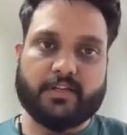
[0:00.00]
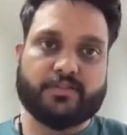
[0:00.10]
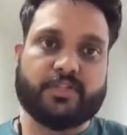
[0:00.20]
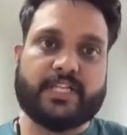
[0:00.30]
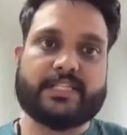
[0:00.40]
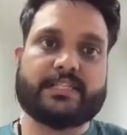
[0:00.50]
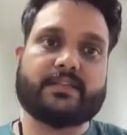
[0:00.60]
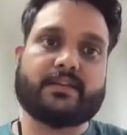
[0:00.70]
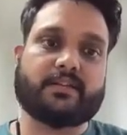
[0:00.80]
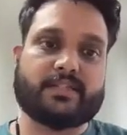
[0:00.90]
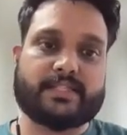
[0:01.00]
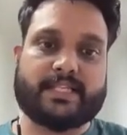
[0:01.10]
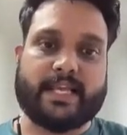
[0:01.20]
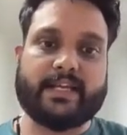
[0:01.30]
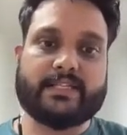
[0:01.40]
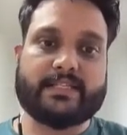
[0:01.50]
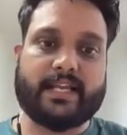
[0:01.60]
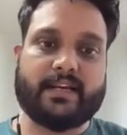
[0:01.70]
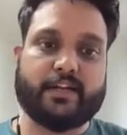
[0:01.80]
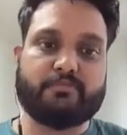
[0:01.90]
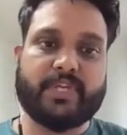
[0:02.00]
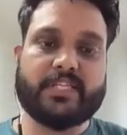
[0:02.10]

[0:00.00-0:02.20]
So this second skeleton